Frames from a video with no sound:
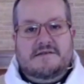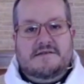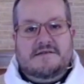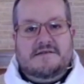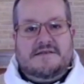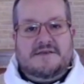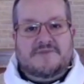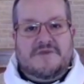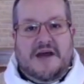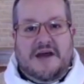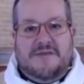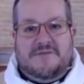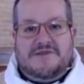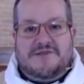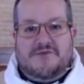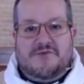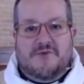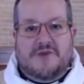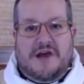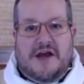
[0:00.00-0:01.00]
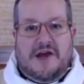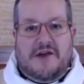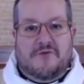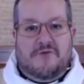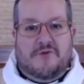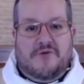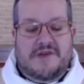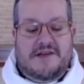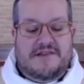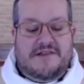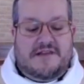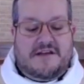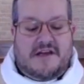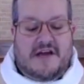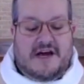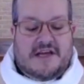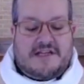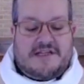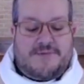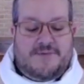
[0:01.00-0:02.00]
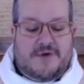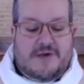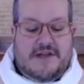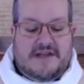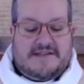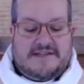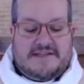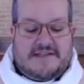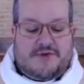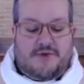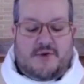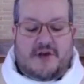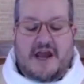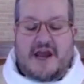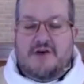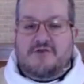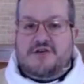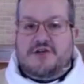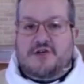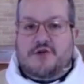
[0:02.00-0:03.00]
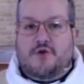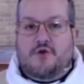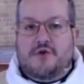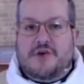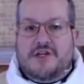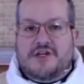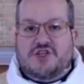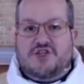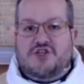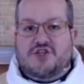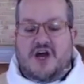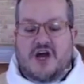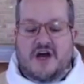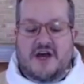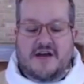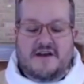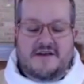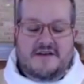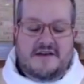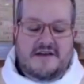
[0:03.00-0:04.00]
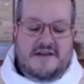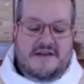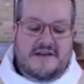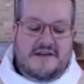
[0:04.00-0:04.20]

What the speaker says: Sometimes when I read the gospel as it's recounted according to John,